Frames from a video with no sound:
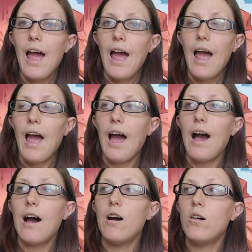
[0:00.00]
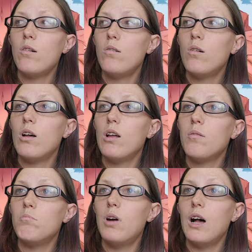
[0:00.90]
how
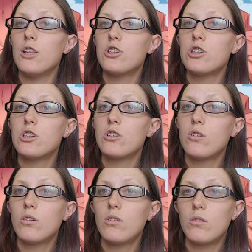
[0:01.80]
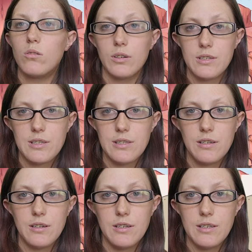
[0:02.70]
much quartz
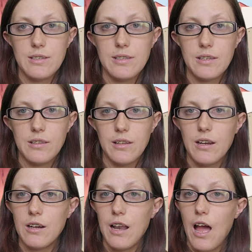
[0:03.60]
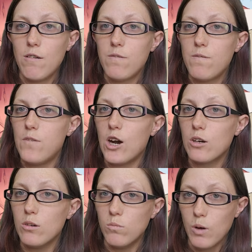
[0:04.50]
there is in there and how
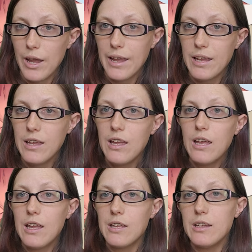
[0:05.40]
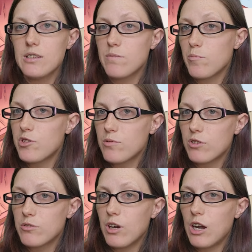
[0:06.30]
far away it is from the
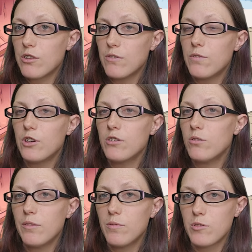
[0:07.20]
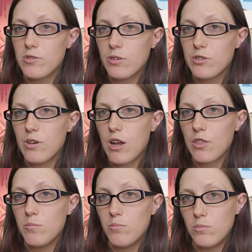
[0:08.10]
source rock. The further away from the source rock,
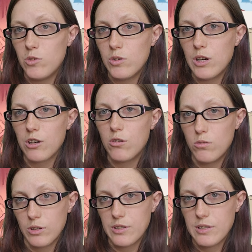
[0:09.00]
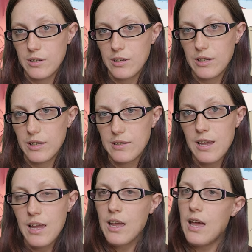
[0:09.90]
the more quartz there is.
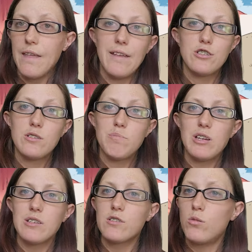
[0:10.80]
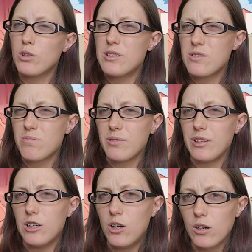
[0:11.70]
And that's just because quartz is really
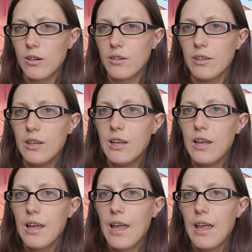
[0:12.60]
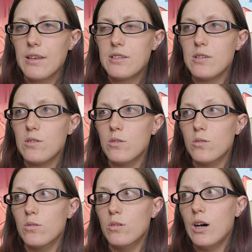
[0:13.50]
hard
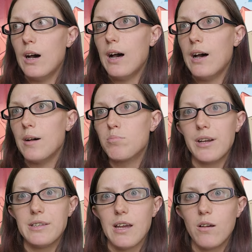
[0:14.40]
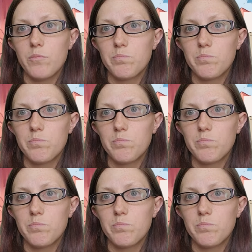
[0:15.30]
to uh, break down.